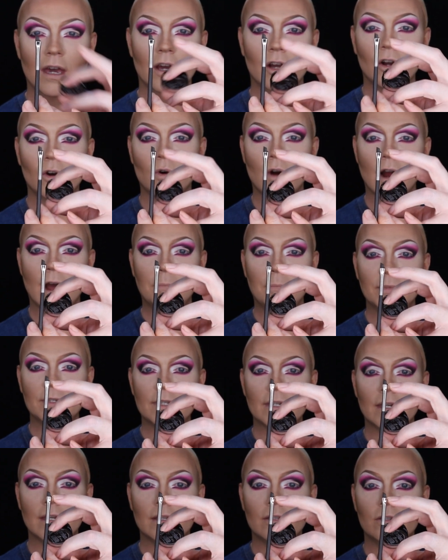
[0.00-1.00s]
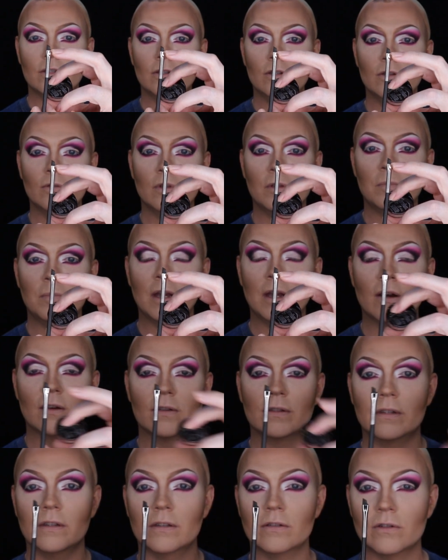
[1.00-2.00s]
cropped into with a pair of
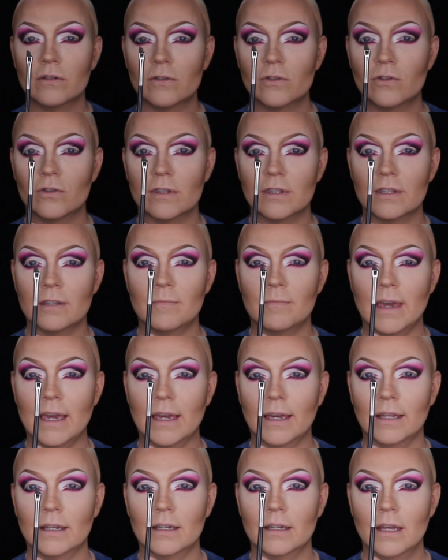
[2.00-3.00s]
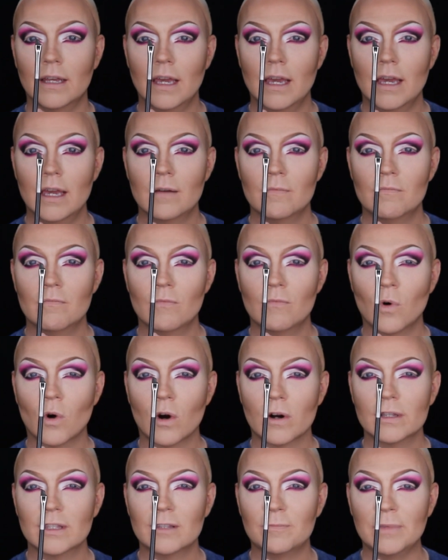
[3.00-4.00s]
scissors just to make it
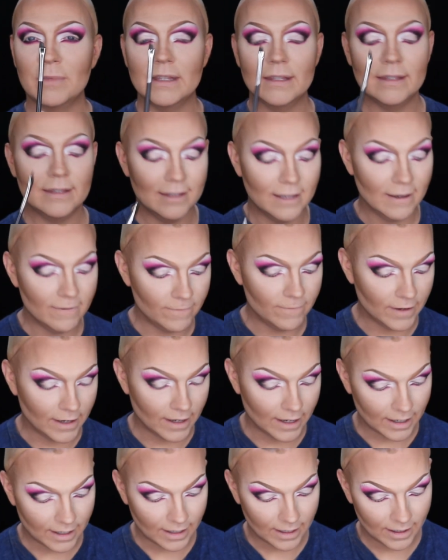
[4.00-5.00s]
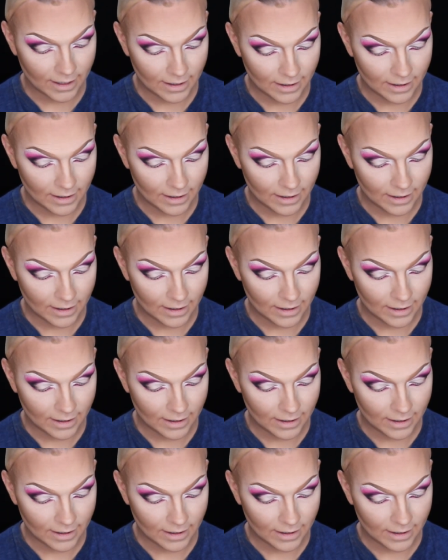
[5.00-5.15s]
more specific.